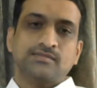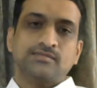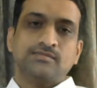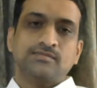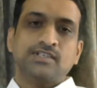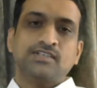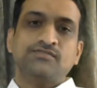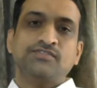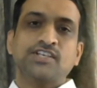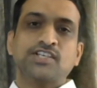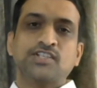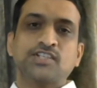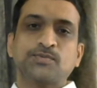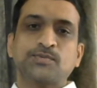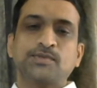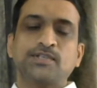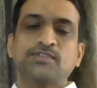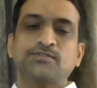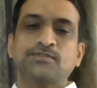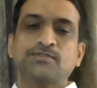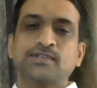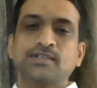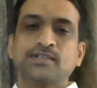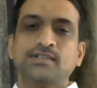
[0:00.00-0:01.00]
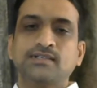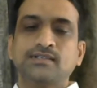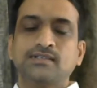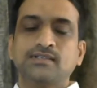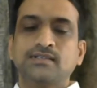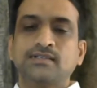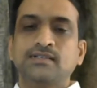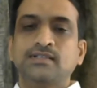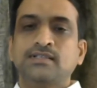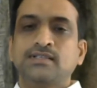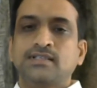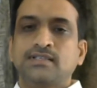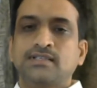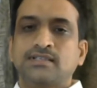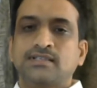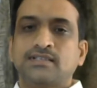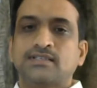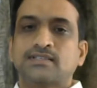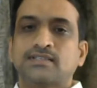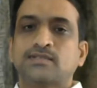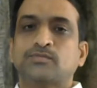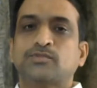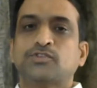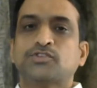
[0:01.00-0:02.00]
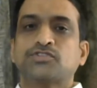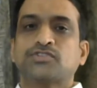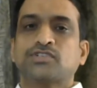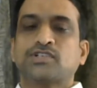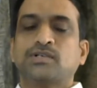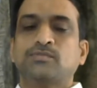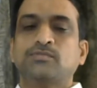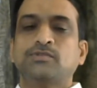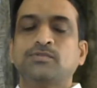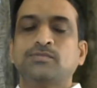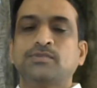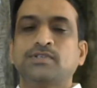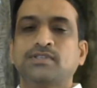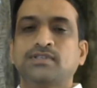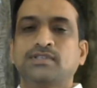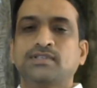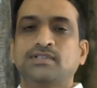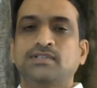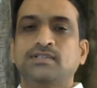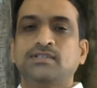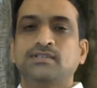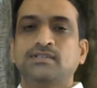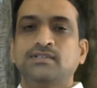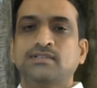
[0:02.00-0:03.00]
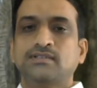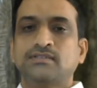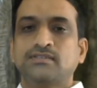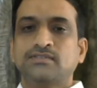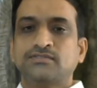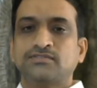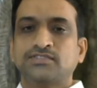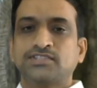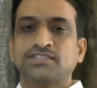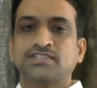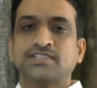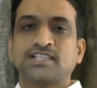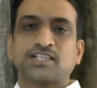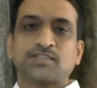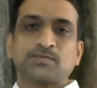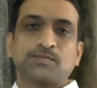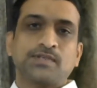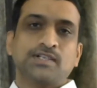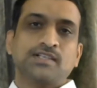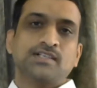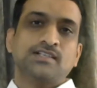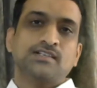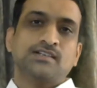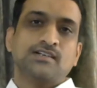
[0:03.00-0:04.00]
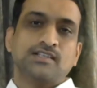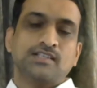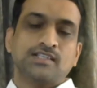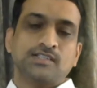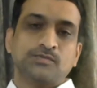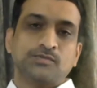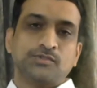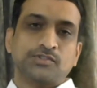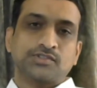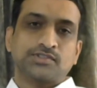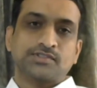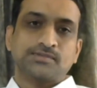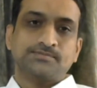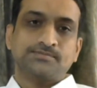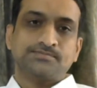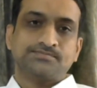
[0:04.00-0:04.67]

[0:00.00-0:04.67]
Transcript: But fixed principle is the most common method, which is explained in all the books.